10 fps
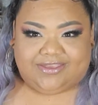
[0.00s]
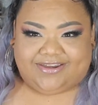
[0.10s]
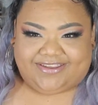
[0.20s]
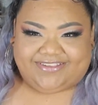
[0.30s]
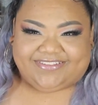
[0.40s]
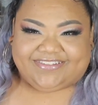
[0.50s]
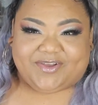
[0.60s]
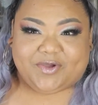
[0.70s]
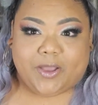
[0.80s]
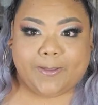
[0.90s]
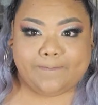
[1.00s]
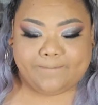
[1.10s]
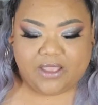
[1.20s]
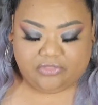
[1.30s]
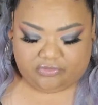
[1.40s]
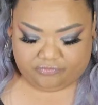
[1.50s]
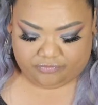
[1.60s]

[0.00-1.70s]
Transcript: All right, so um the